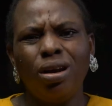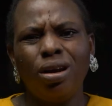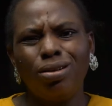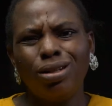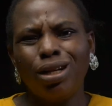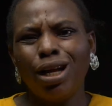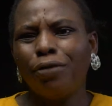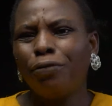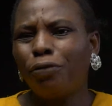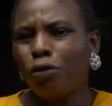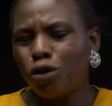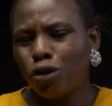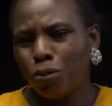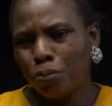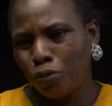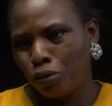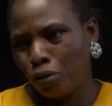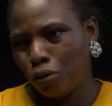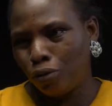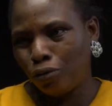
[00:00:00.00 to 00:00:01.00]
I was like, four
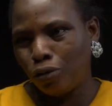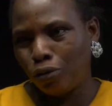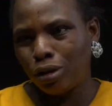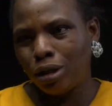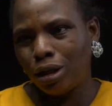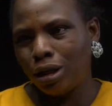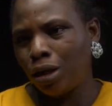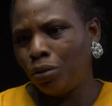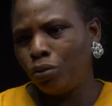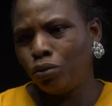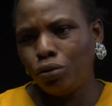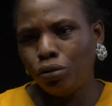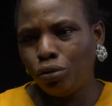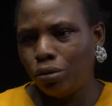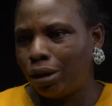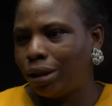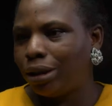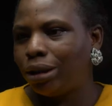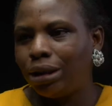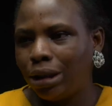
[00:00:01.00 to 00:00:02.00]
spoons of water? That won't
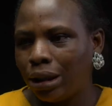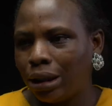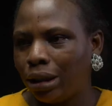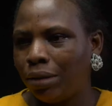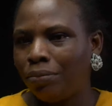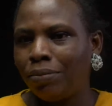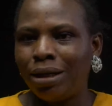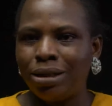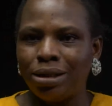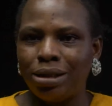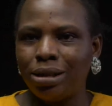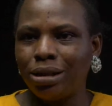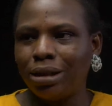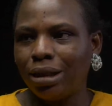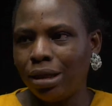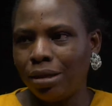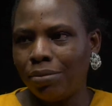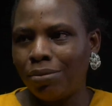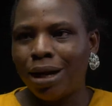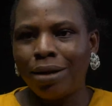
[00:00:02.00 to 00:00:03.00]
do anything in my
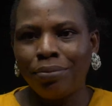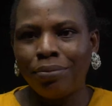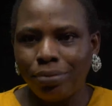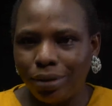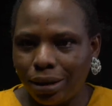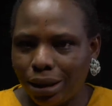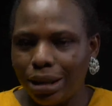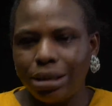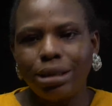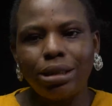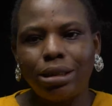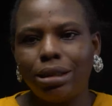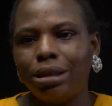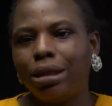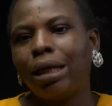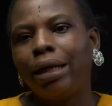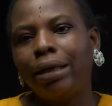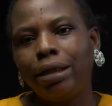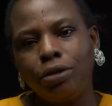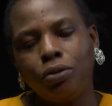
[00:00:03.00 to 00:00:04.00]
system. I'm
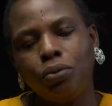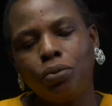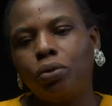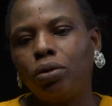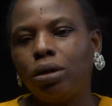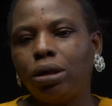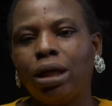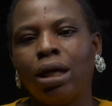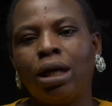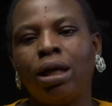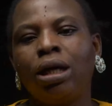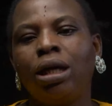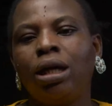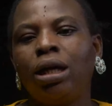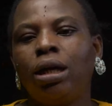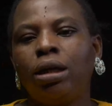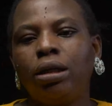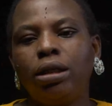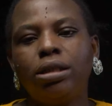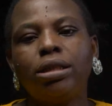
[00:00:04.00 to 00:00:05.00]
thirsty. I need water.
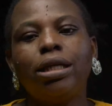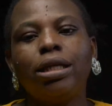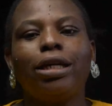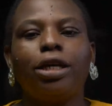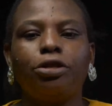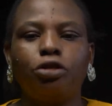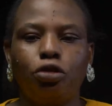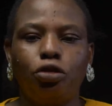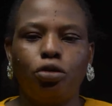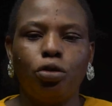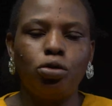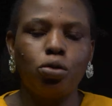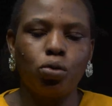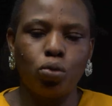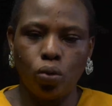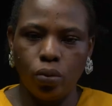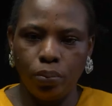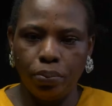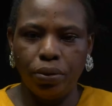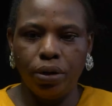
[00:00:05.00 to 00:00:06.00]
They said I should just
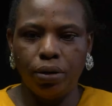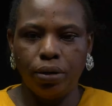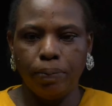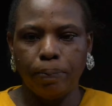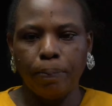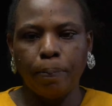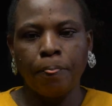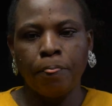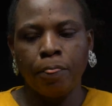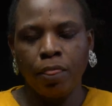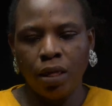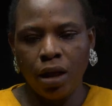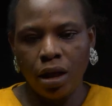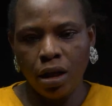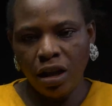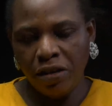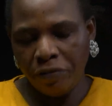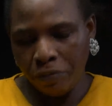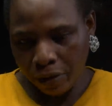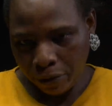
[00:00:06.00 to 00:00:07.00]
obey. They
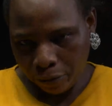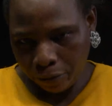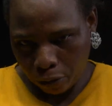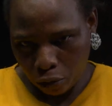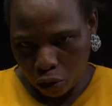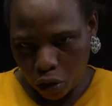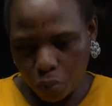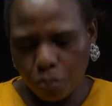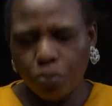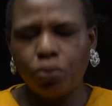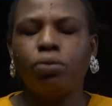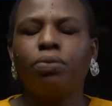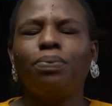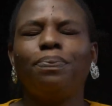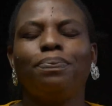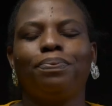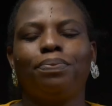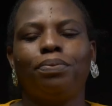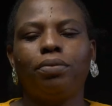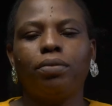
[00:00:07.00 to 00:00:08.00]
gave me four
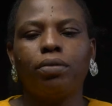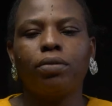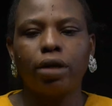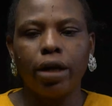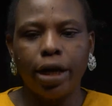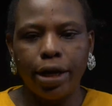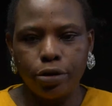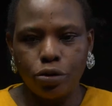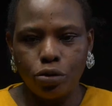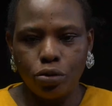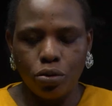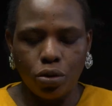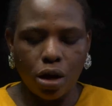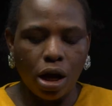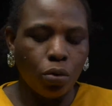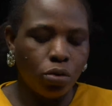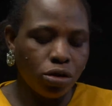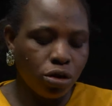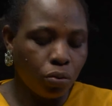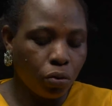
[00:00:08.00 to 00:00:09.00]
spoon. I took.
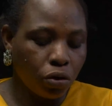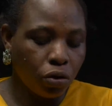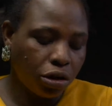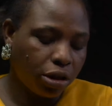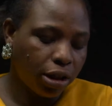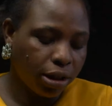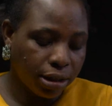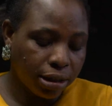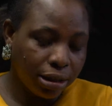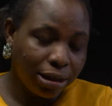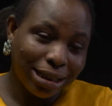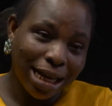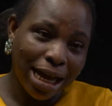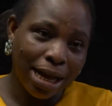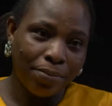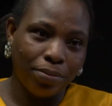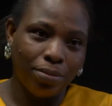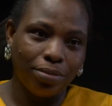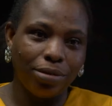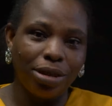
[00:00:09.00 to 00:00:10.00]
I was the one checking
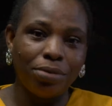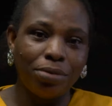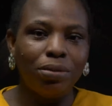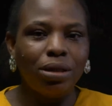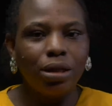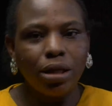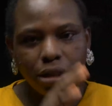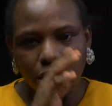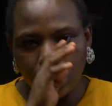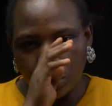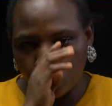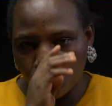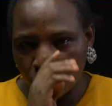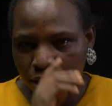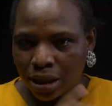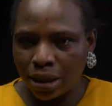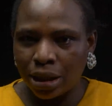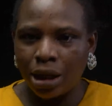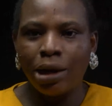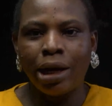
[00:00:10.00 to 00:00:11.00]
time. Immediately it
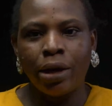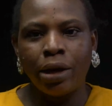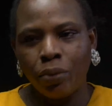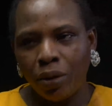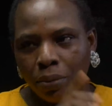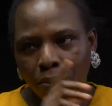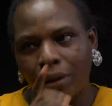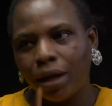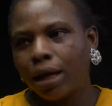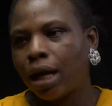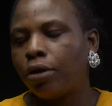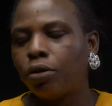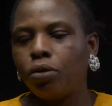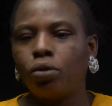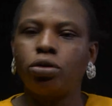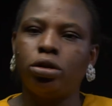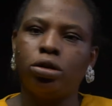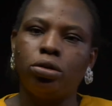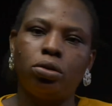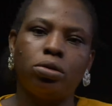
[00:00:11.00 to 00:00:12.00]
was an hour. I went back and
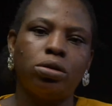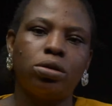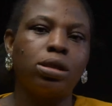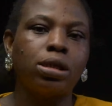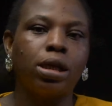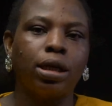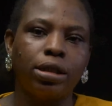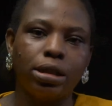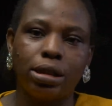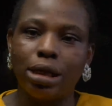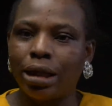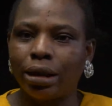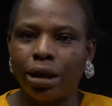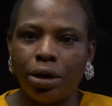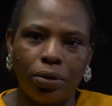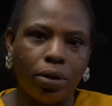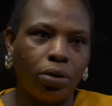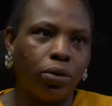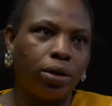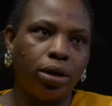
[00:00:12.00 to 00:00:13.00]
called the nurse that it's an
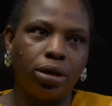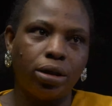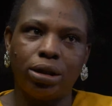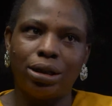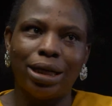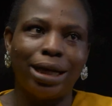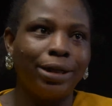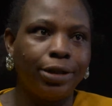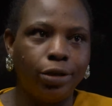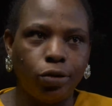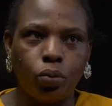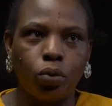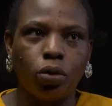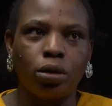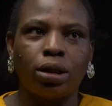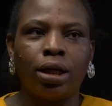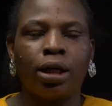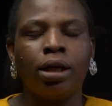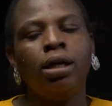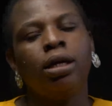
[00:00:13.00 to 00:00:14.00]
hour already. I need
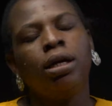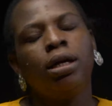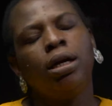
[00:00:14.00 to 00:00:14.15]
water.